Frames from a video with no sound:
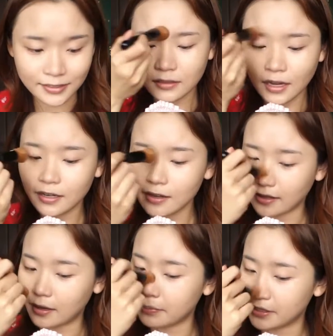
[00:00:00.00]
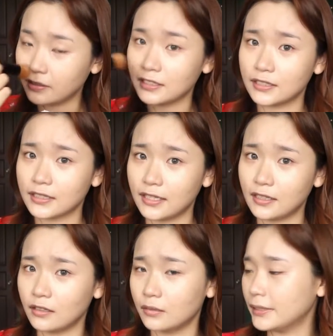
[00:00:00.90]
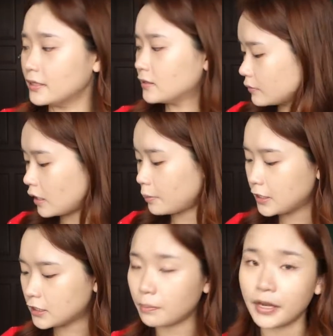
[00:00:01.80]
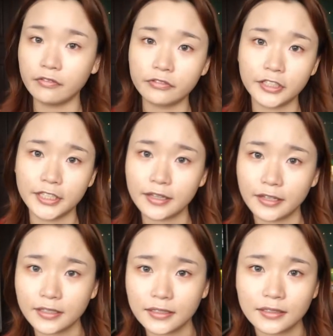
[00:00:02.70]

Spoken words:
I heard that peels your skin a little bit. I mean, it's not painful or anything.